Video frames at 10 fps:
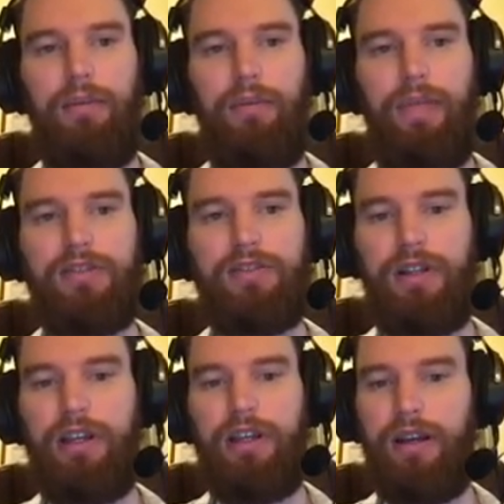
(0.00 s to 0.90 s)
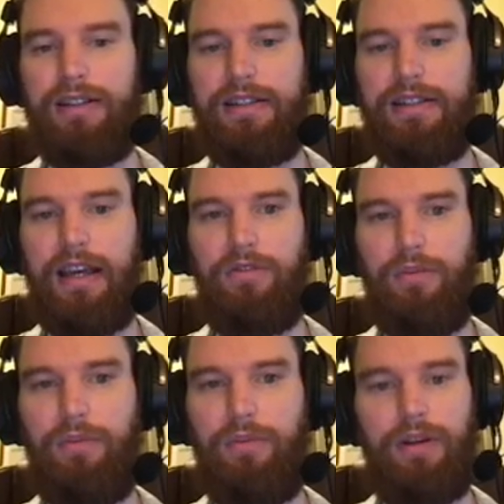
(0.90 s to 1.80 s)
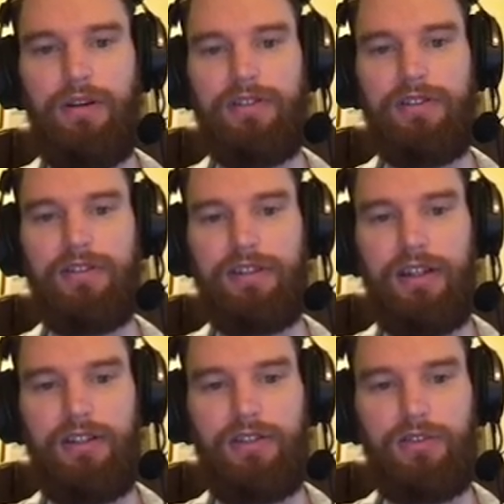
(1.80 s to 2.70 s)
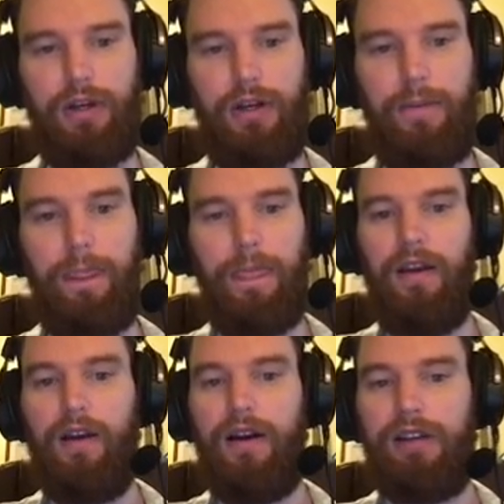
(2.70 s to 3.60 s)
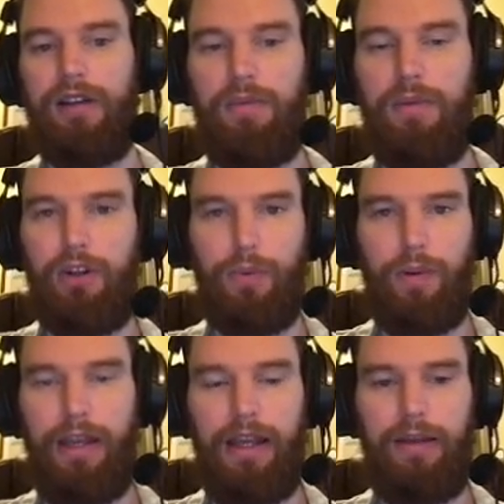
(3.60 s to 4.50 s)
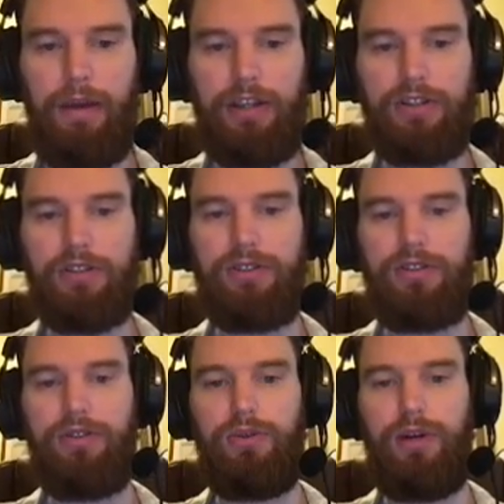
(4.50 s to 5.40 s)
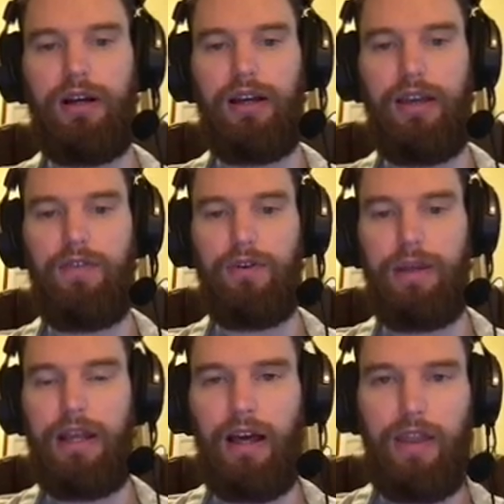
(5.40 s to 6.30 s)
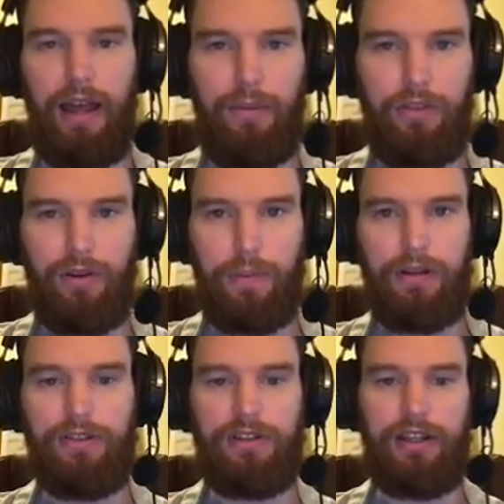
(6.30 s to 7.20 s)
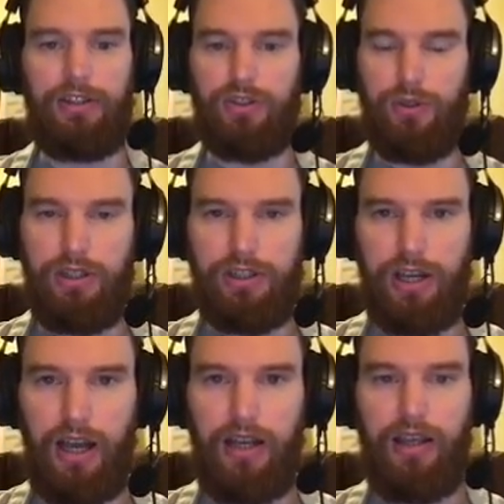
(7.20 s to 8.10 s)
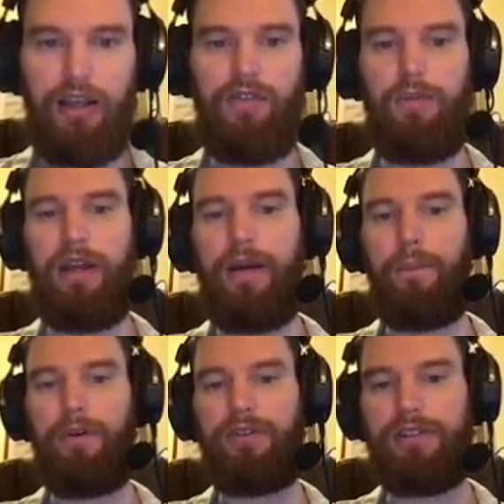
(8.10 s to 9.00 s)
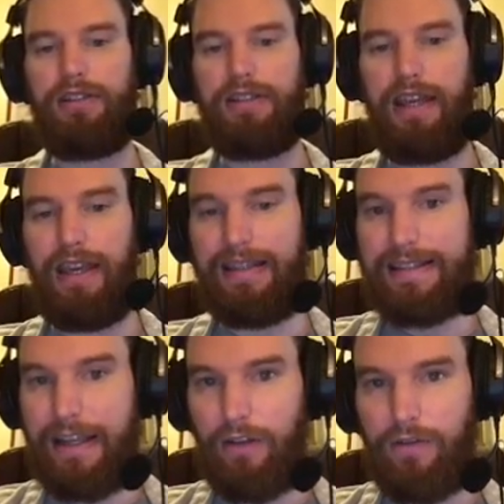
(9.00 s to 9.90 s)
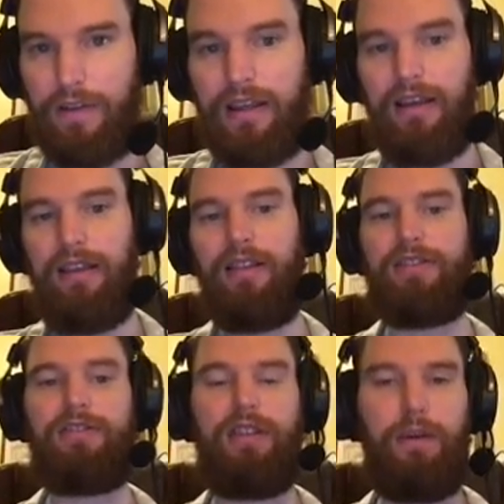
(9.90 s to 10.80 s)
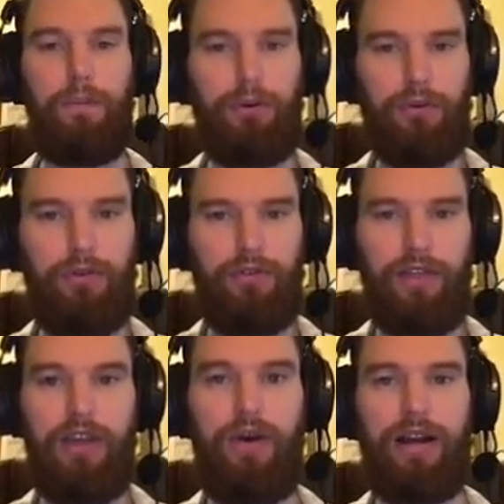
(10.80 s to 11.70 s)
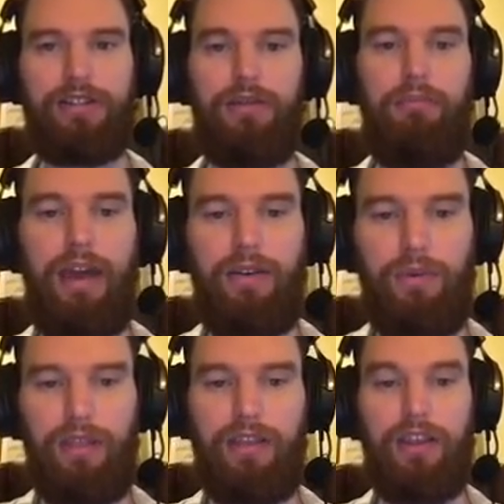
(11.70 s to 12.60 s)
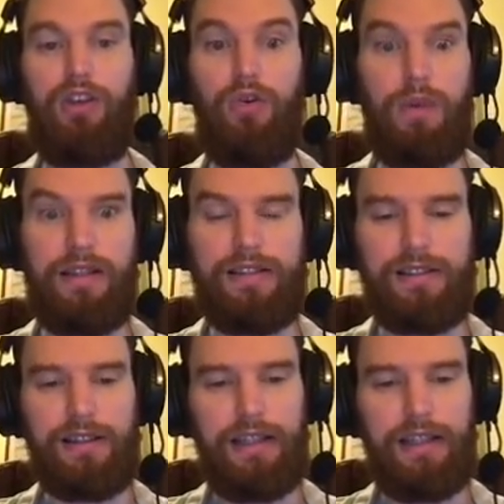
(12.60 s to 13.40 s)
That's really great to get from your peers at this stage as well. Document your meeting. Make sure to, if you're meeting online with your peers, get a screenshot. If you're meeting in person, take a selfie. This is the proof that you actually met with humans.